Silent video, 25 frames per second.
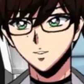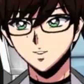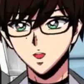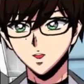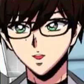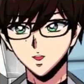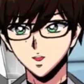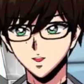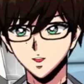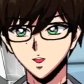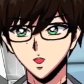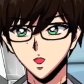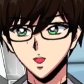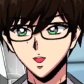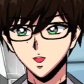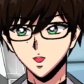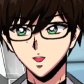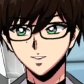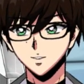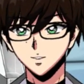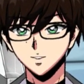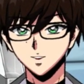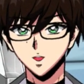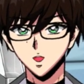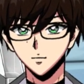
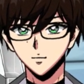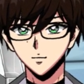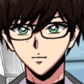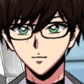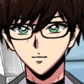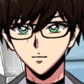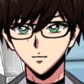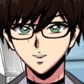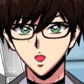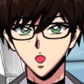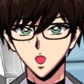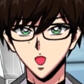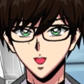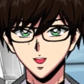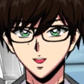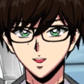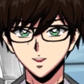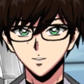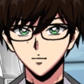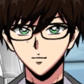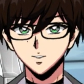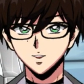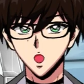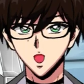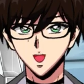reserve, you can place those
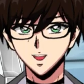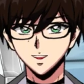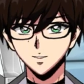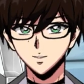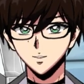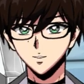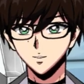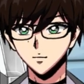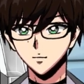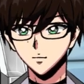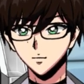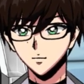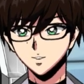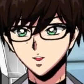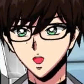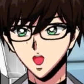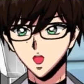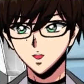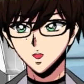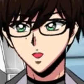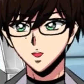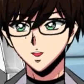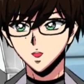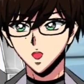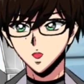back
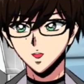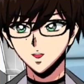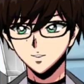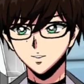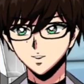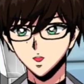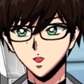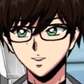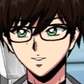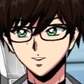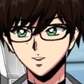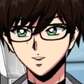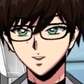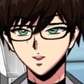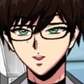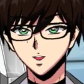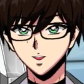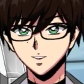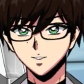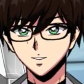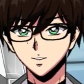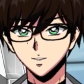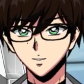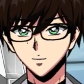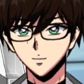however you want,
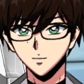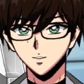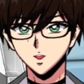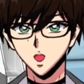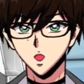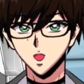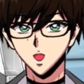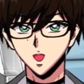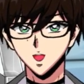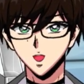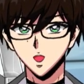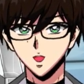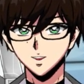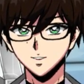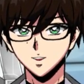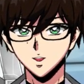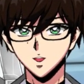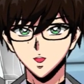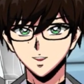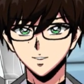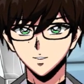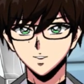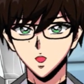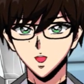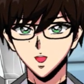so that doesn't really
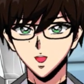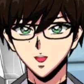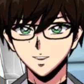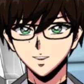matter.